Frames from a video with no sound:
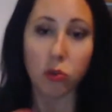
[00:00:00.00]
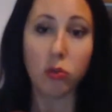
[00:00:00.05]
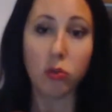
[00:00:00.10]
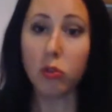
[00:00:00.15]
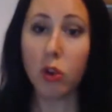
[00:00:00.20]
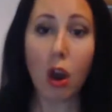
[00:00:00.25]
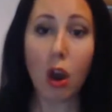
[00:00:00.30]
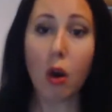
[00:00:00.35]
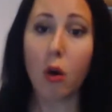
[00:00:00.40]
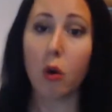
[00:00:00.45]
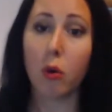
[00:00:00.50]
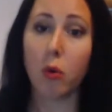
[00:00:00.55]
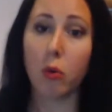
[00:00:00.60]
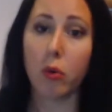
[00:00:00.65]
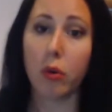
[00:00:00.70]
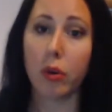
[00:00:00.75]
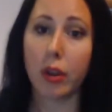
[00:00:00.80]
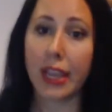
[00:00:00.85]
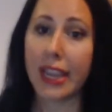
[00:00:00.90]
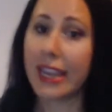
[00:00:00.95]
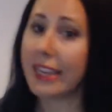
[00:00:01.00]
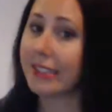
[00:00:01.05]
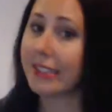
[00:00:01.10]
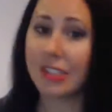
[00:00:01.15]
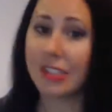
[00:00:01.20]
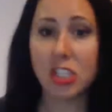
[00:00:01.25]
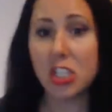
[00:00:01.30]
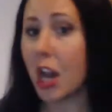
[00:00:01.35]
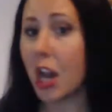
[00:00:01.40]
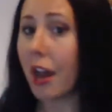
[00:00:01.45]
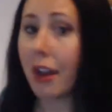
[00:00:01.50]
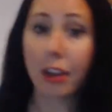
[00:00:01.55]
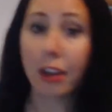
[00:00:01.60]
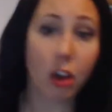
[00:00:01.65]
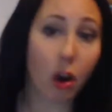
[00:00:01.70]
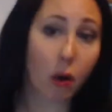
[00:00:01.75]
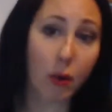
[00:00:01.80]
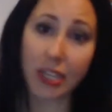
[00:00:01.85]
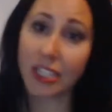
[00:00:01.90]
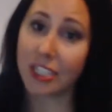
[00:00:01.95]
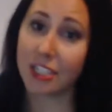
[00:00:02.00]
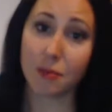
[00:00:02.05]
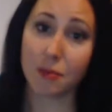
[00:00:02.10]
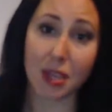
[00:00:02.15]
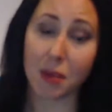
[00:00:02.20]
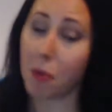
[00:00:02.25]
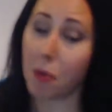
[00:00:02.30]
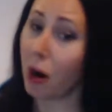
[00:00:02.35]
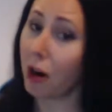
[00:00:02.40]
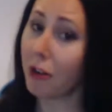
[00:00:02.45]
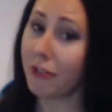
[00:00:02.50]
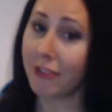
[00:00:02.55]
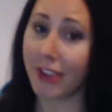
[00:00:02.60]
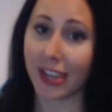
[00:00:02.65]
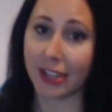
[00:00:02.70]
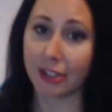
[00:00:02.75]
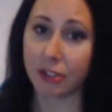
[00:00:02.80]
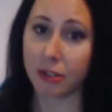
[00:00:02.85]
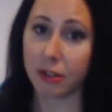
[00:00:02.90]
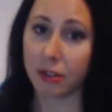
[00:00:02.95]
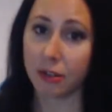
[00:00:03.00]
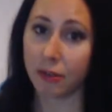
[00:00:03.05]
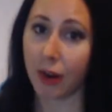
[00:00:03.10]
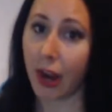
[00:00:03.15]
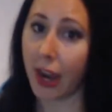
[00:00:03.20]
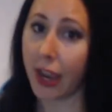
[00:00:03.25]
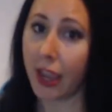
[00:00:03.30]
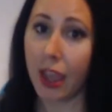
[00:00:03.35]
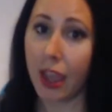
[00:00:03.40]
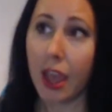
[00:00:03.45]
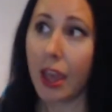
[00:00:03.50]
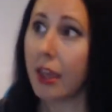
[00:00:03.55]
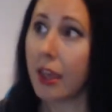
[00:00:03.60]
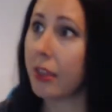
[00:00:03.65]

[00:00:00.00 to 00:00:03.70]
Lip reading: No, it's not going to be perfect, right?